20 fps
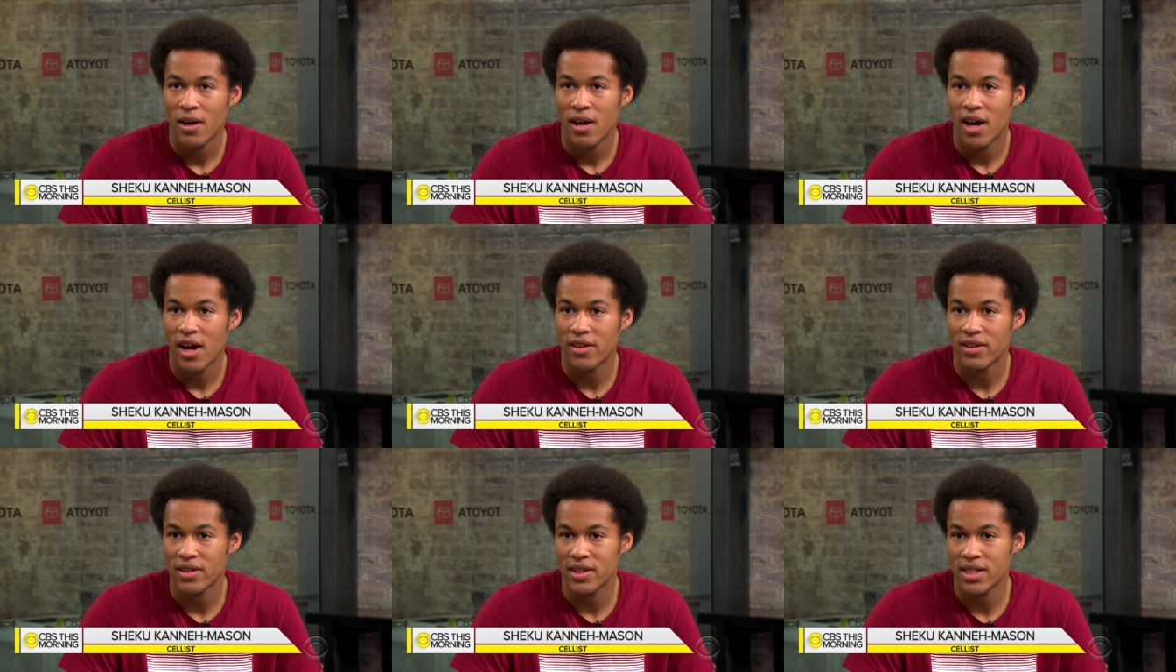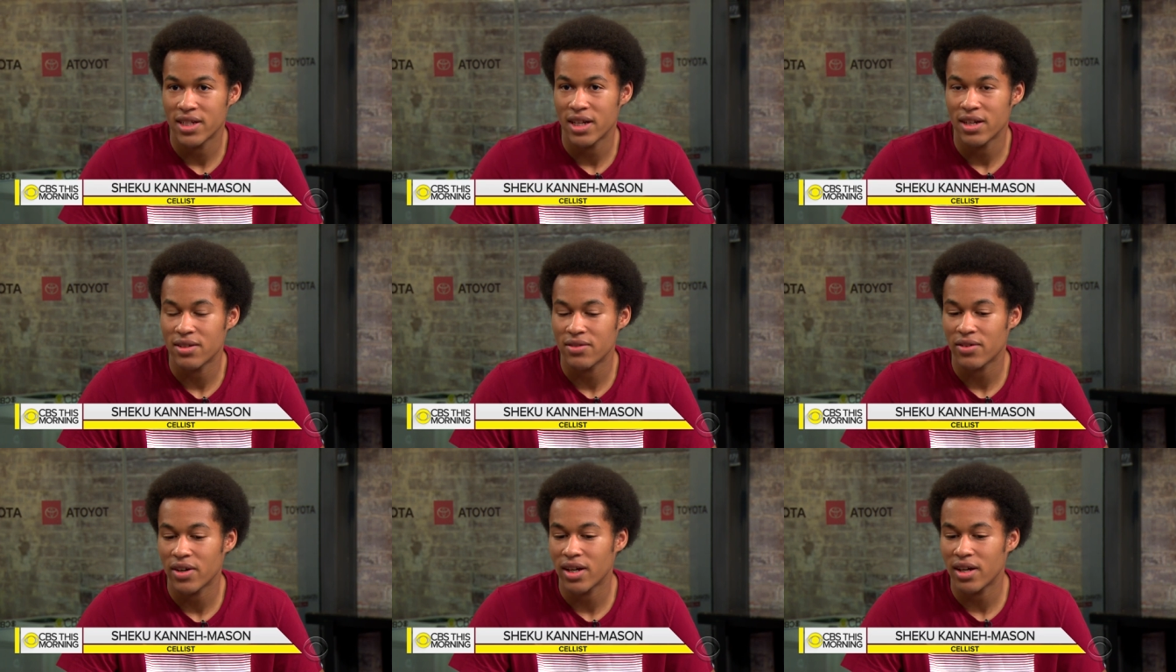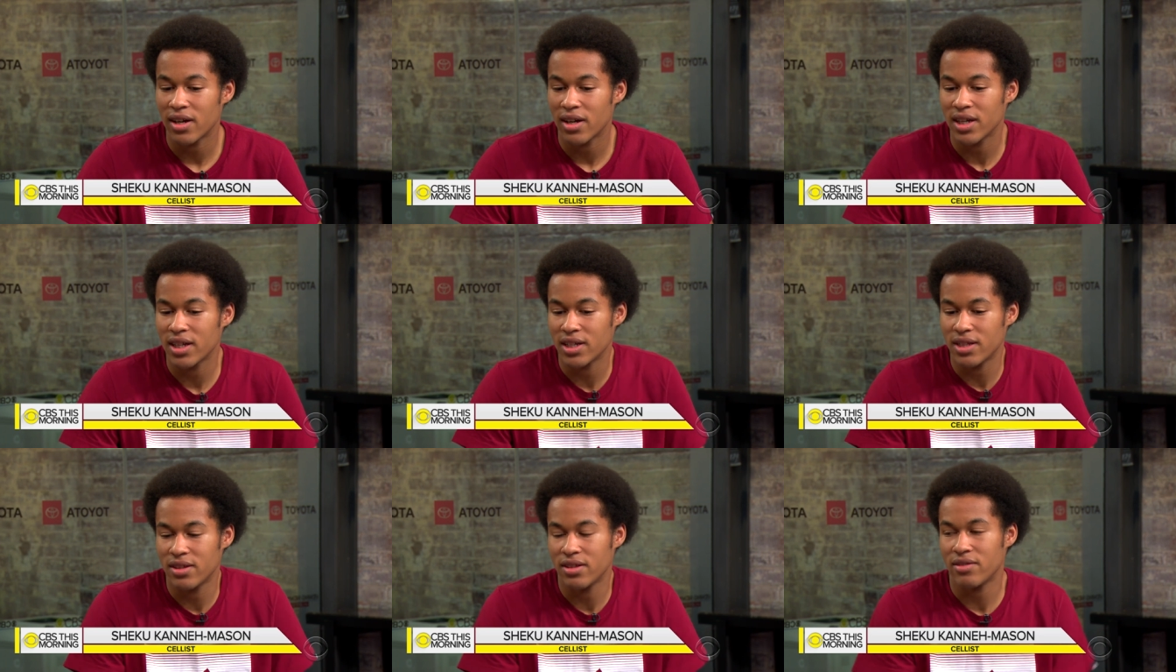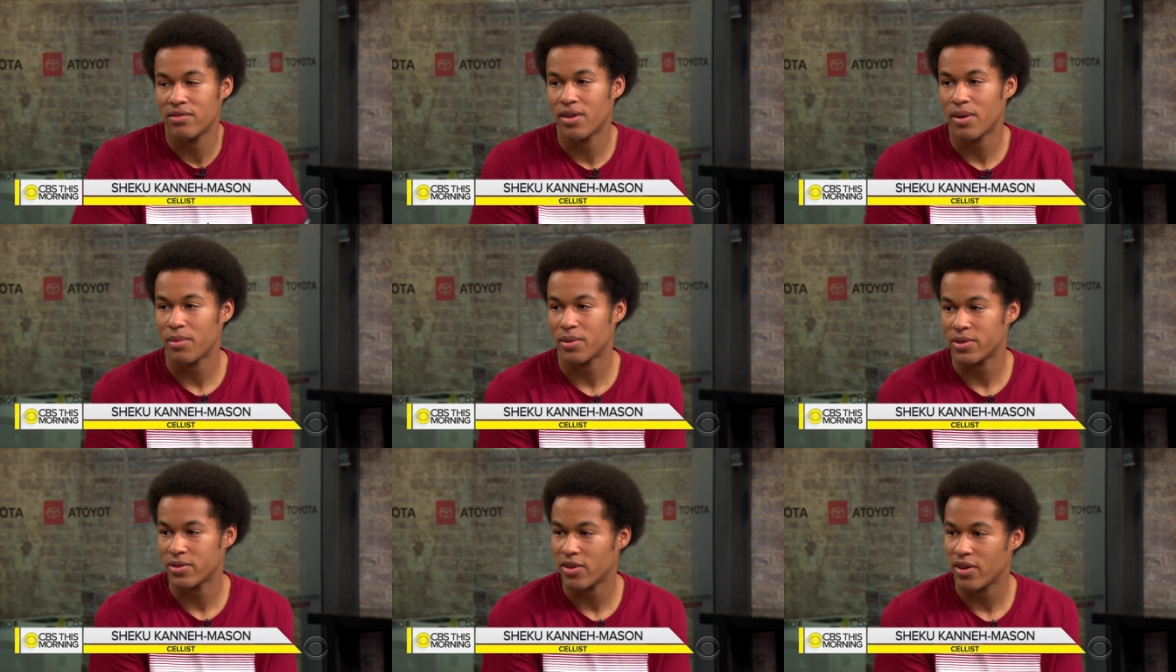I think the cello is very lucky in the
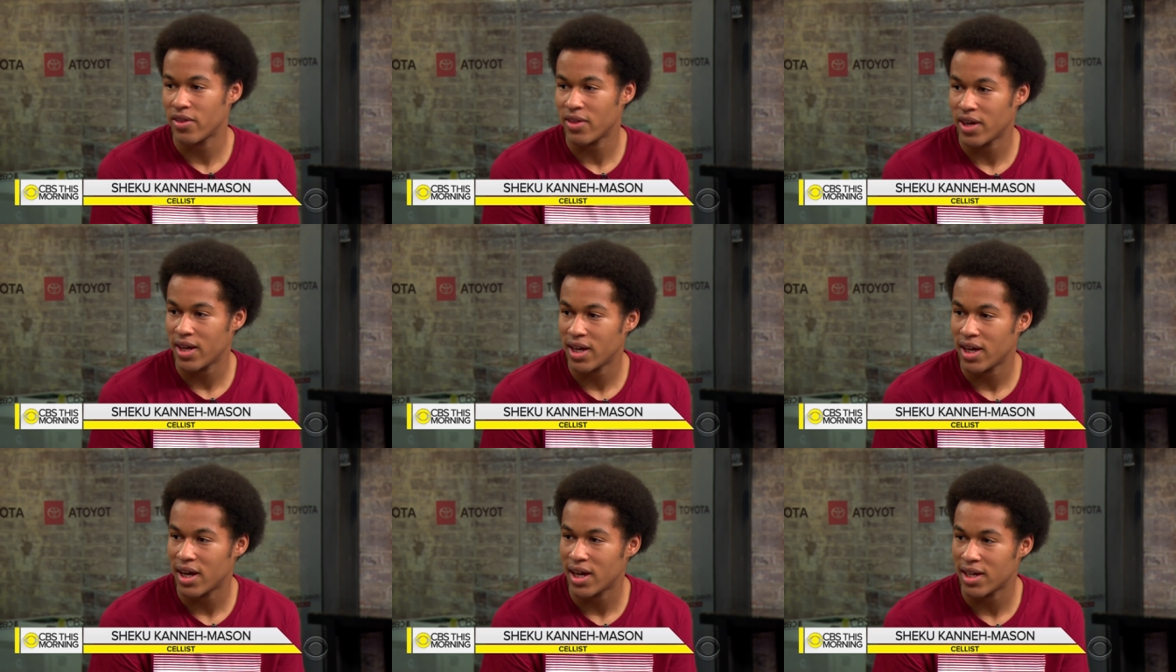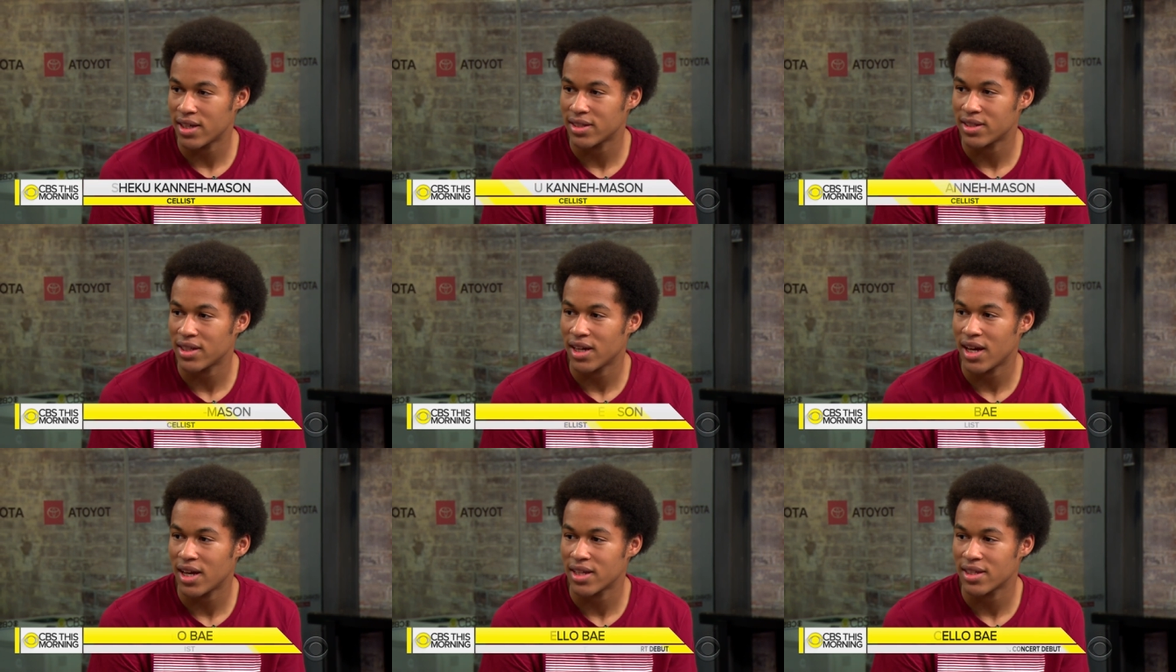repertoire that it has.